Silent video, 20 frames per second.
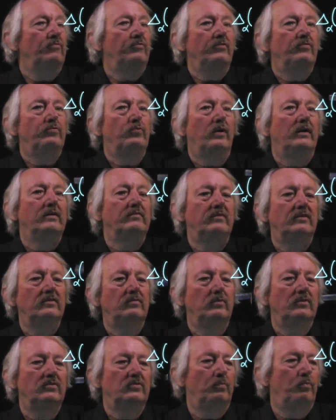one of them
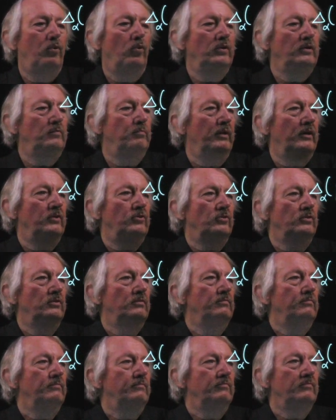is a point measure,
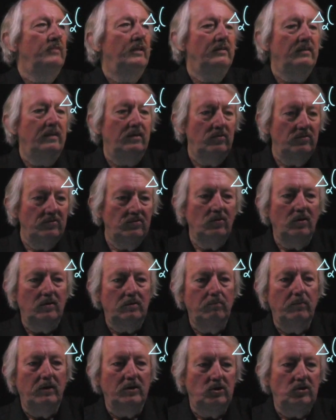then there is not
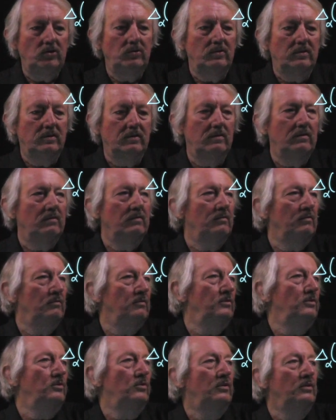much you can
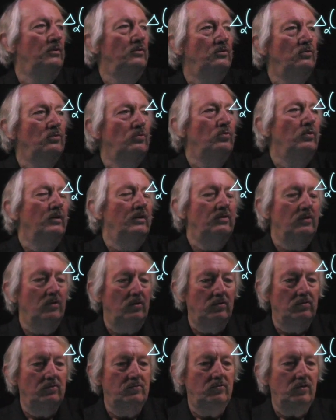do in your
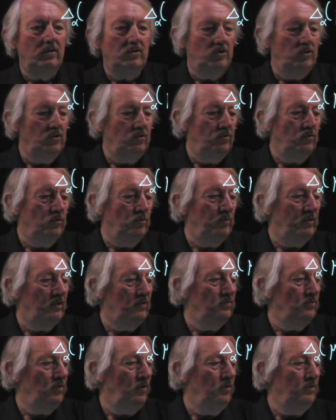construction tool
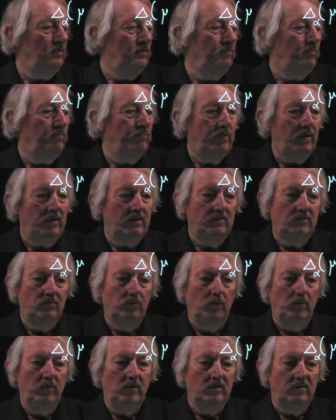because all the buckets will
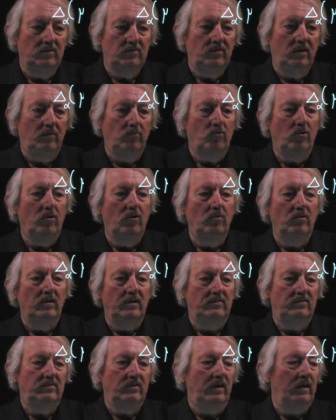be in the same row,
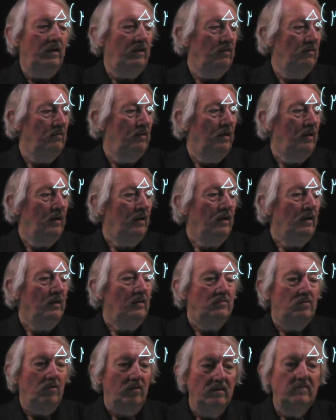let's say.
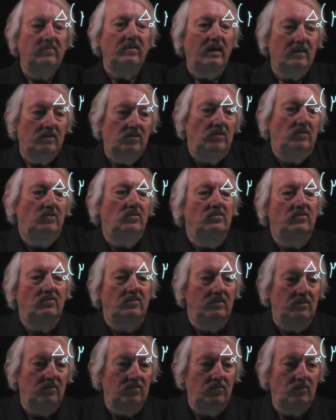So it's actually just the
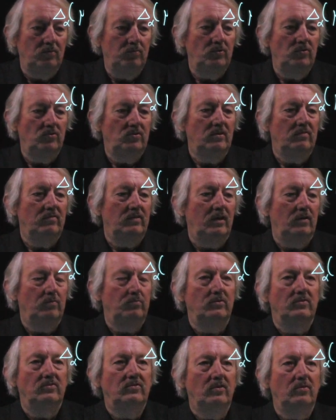distribution of the
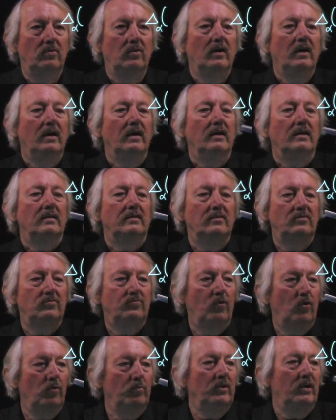output. So this
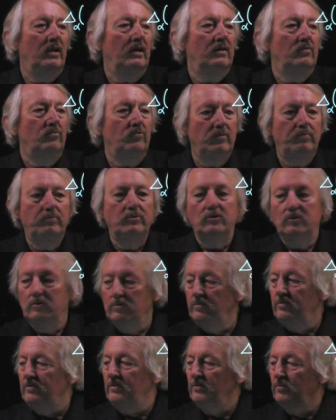formula
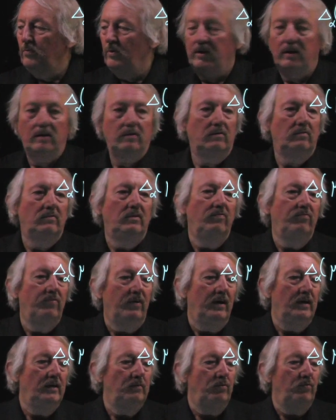reproduces what I
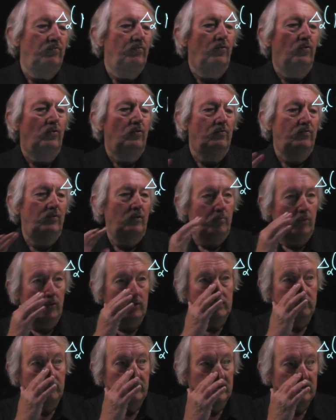defined before for
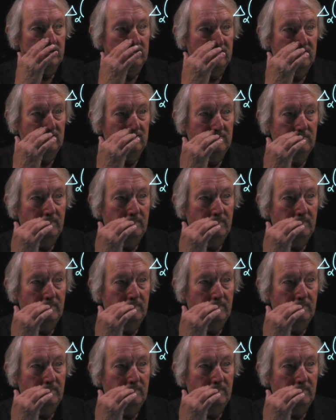point measures.